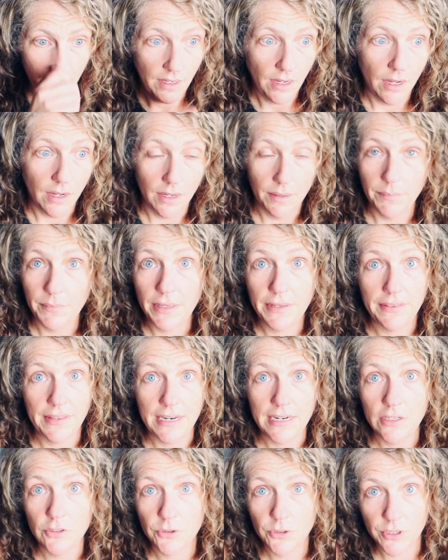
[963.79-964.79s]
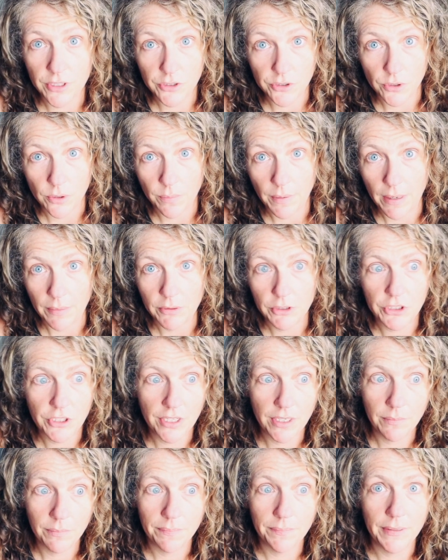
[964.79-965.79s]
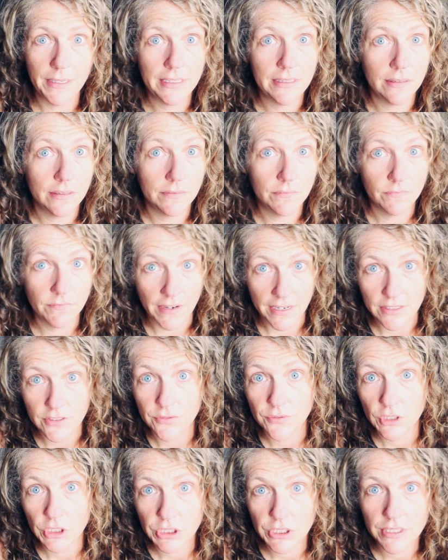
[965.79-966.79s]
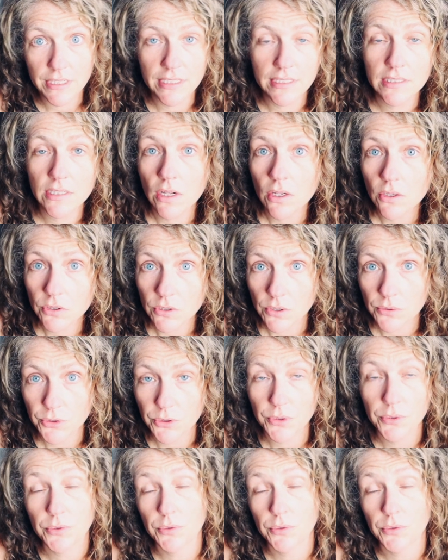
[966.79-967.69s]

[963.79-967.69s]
um, than in traditional publishing, but vice versa is also true.